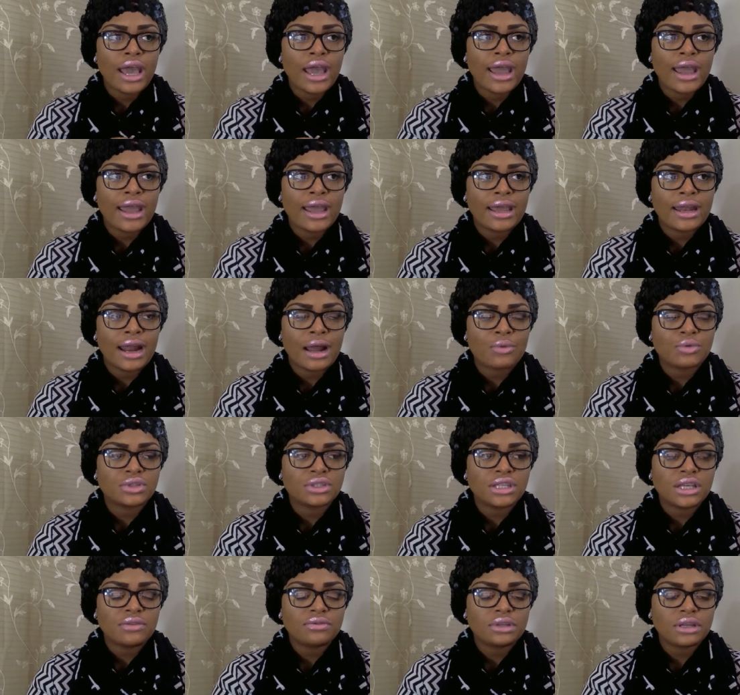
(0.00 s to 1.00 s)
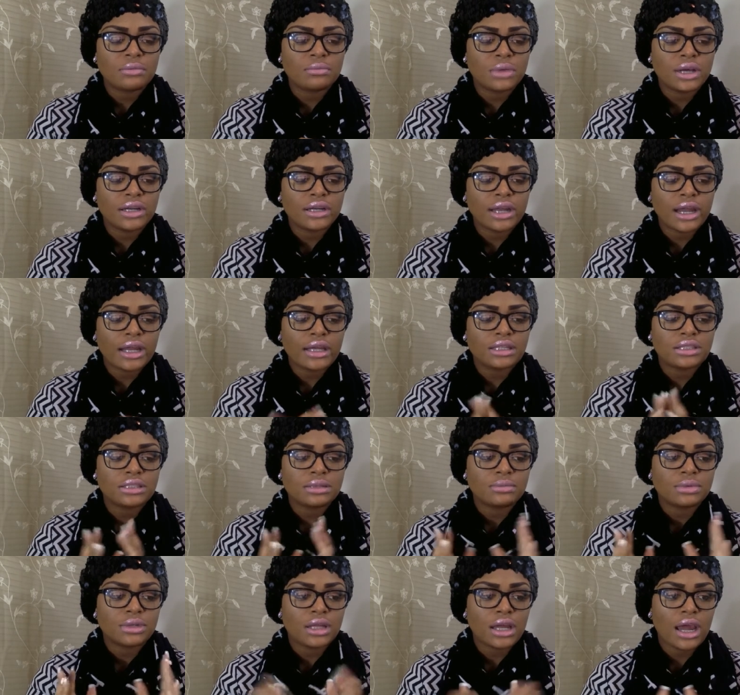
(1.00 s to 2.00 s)
and I received it Monday,
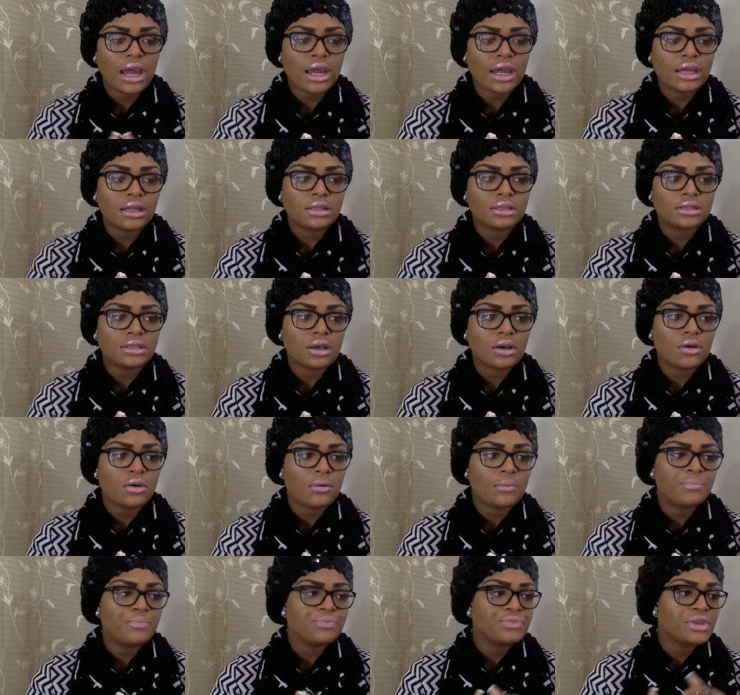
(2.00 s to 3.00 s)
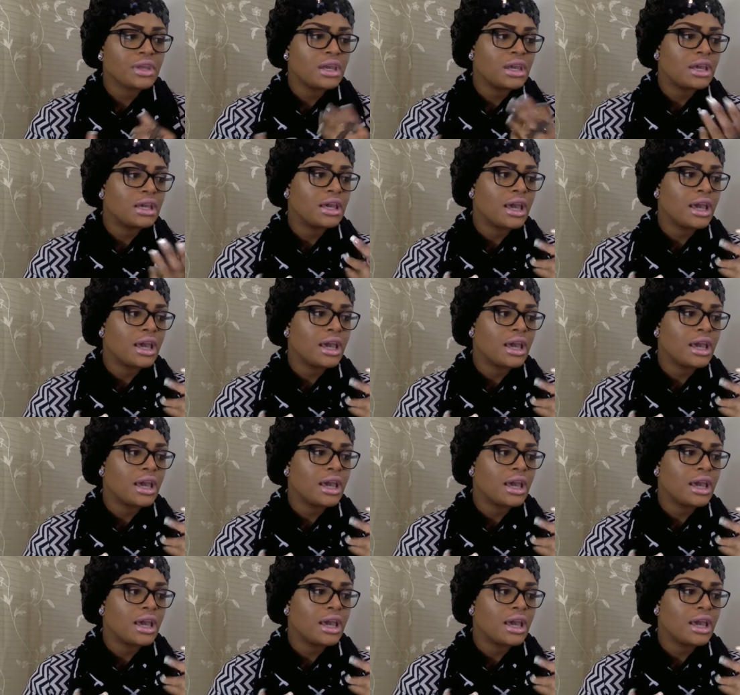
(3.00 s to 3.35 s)
December the eighth. So it